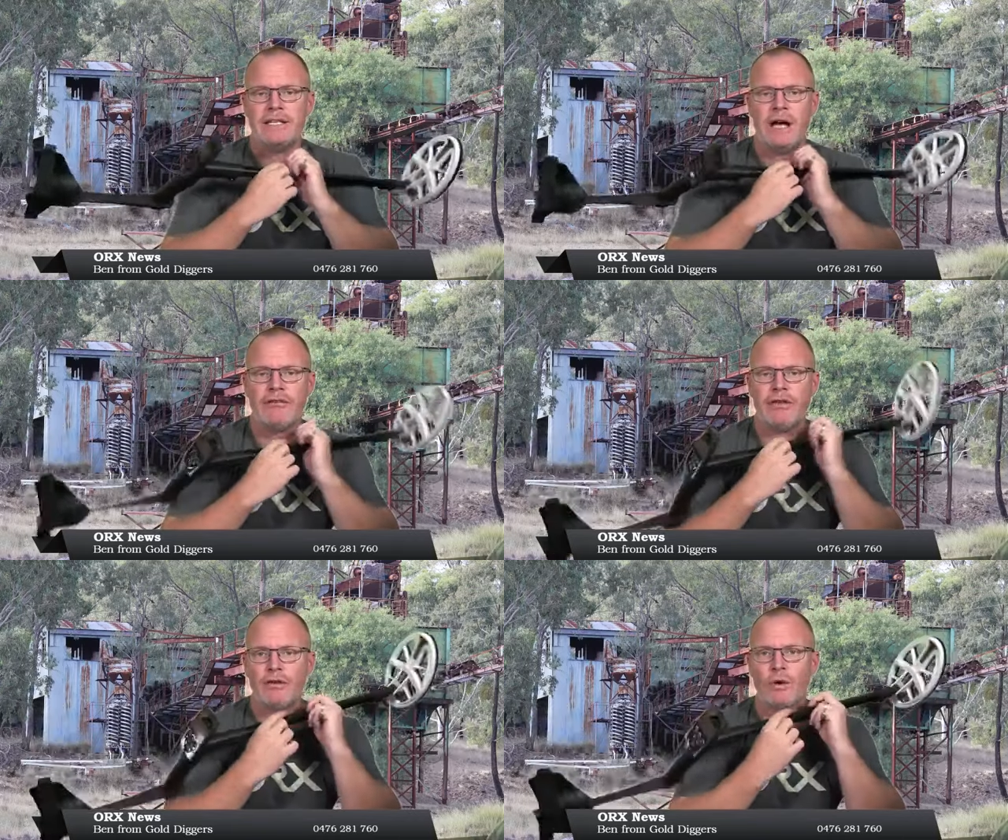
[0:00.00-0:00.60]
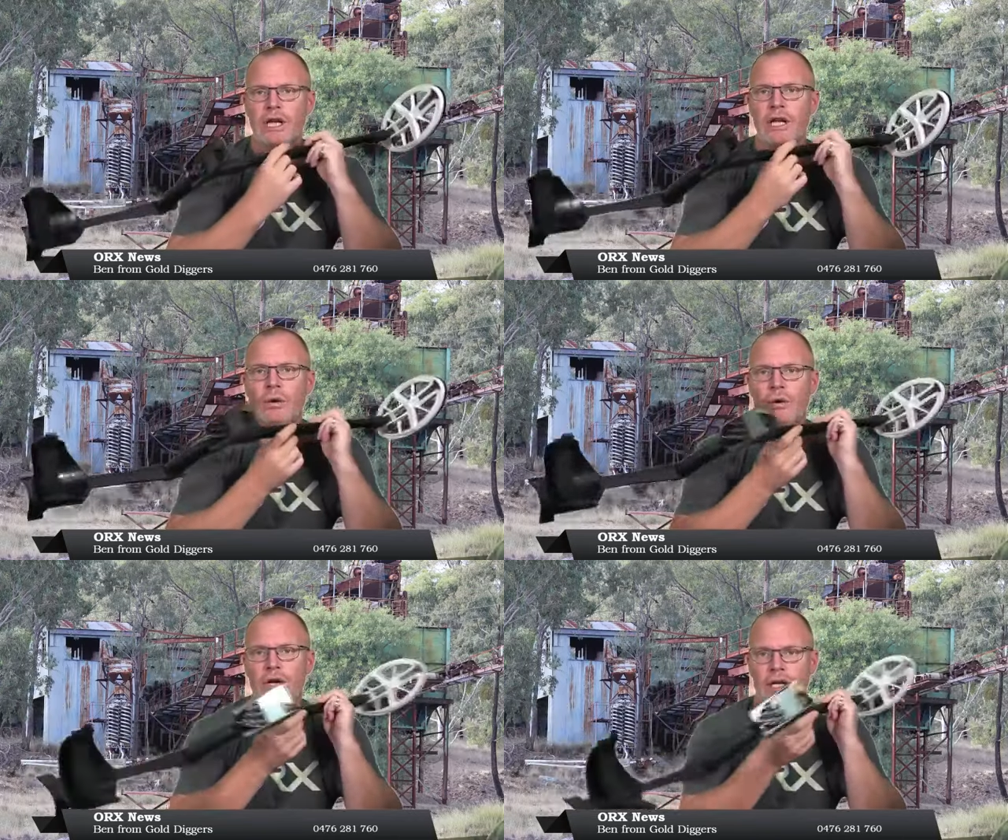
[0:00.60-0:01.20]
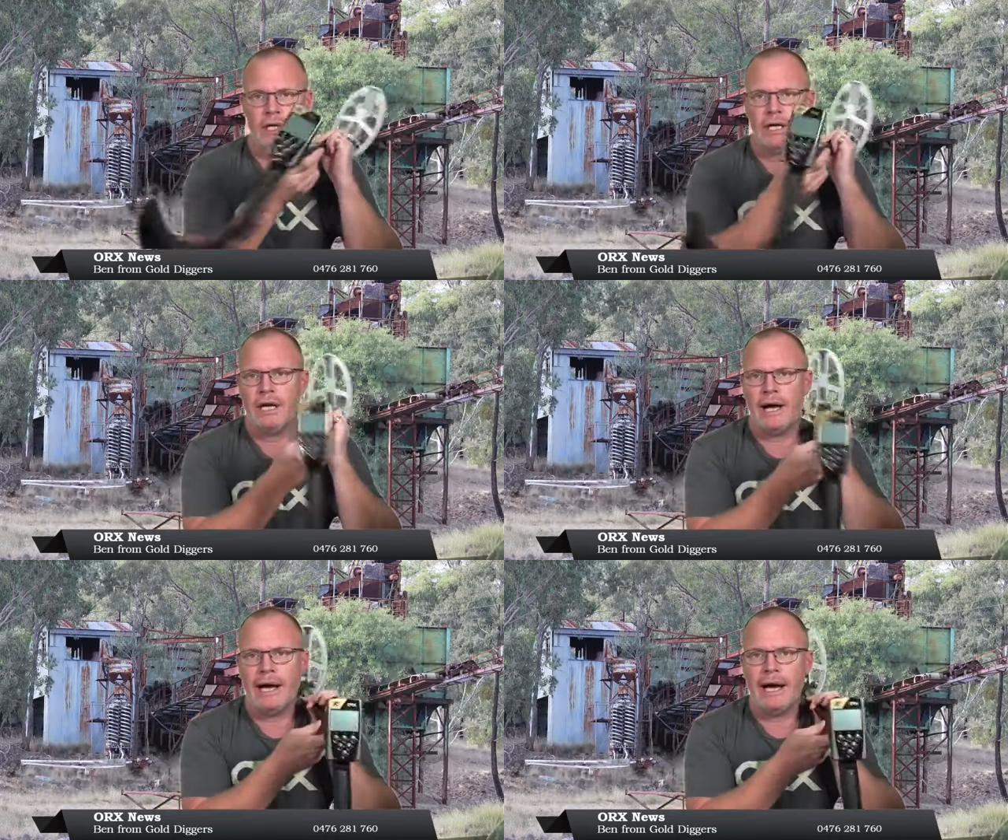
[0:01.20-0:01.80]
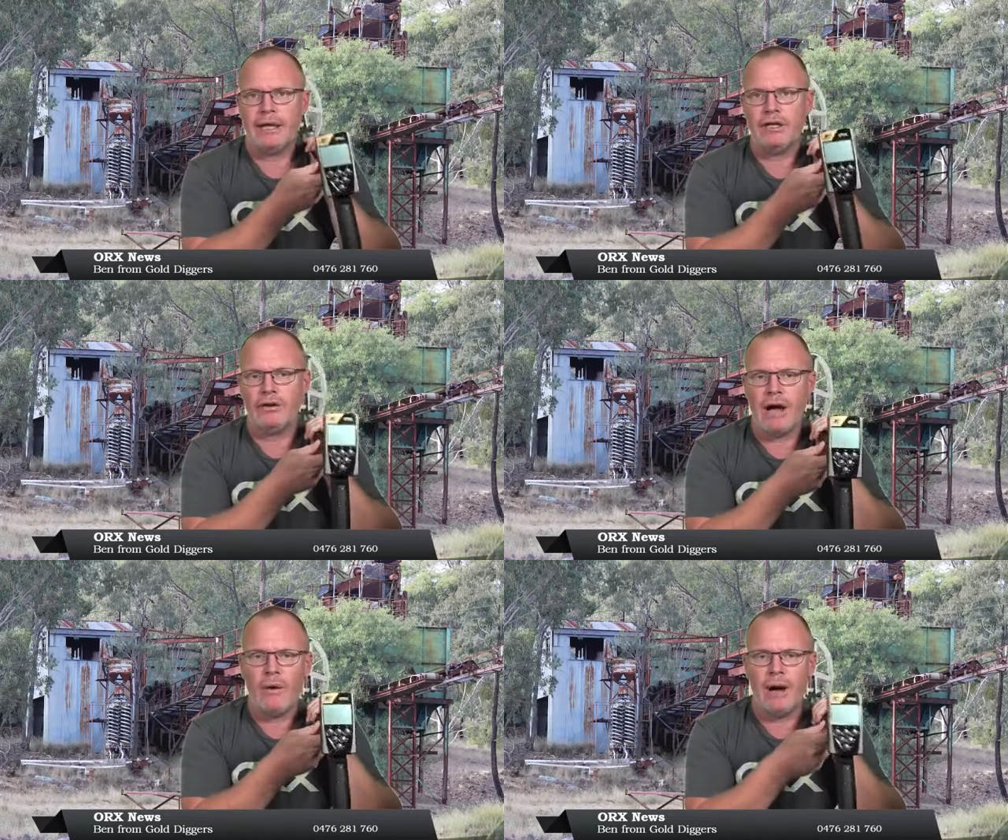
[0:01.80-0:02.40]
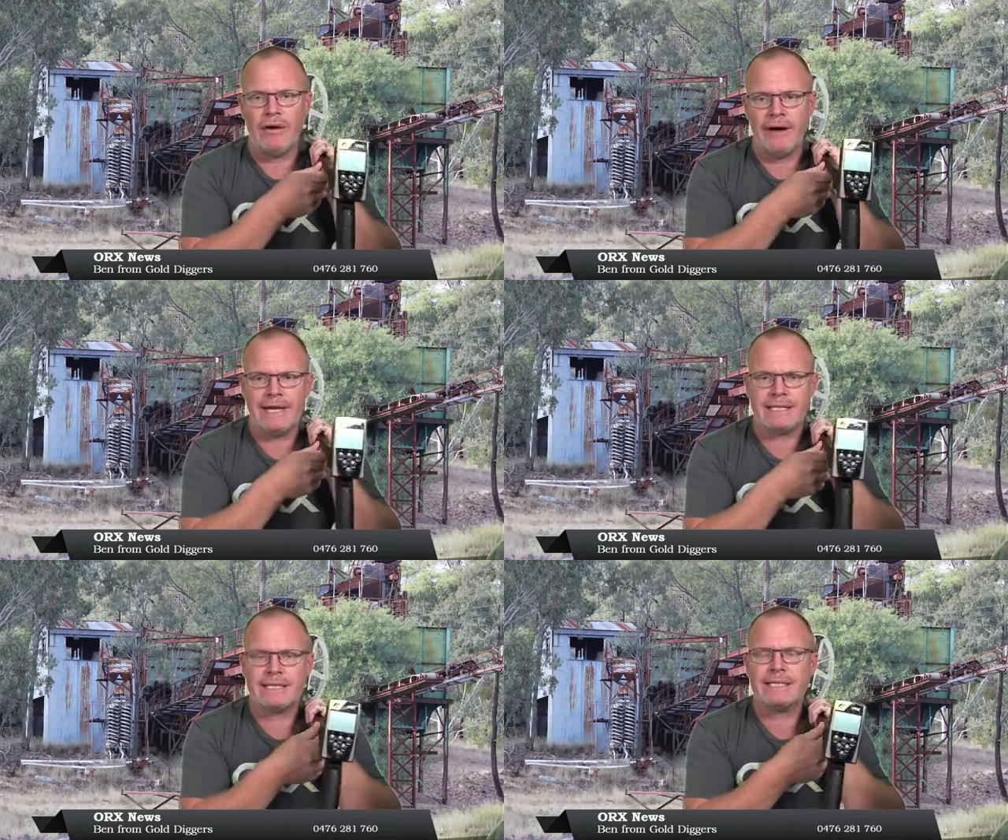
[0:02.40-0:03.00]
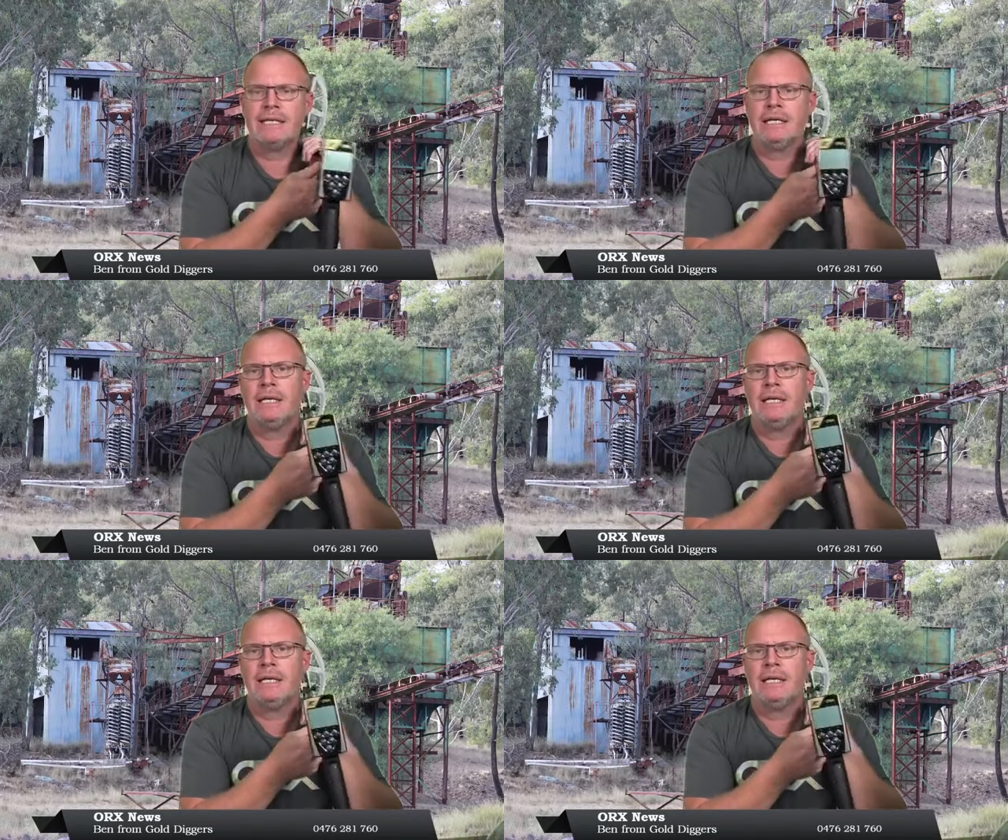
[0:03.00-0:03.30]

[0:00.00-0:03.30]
So if you've already ordered your ORX,